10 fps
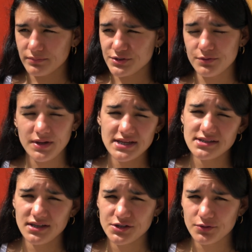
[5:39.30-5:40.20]
To me as
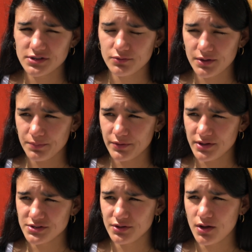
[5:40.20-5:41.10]
a teacher, it's really
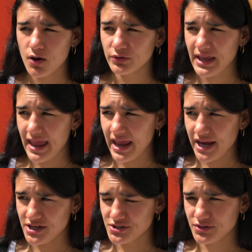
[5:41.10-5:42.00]
important to know the
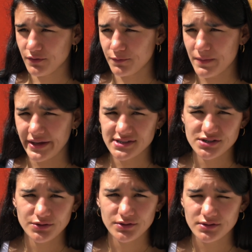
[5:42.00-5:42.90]
age of my
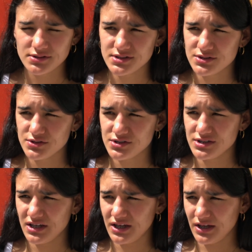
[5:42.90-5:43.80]
students to
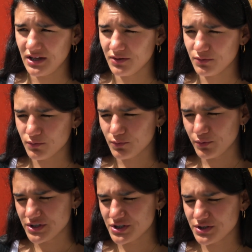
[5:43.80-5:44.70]
see in
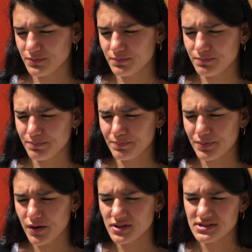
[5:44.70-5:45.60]
which
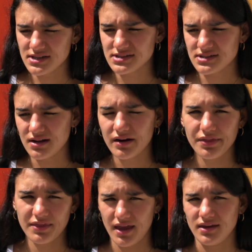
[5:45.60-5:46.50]
process are
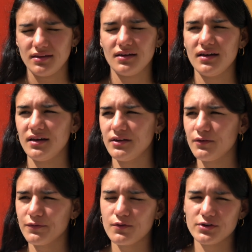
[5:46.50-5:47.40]
they, and
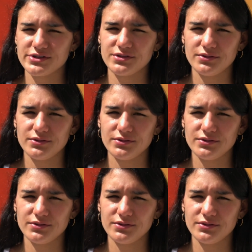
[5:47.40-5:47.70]
of course